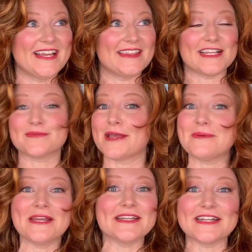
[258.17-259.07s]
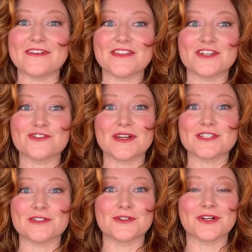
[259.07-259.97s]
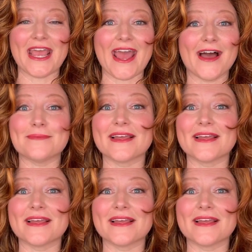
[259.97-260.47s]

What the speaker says: that's my opinion of the TressAllure cap.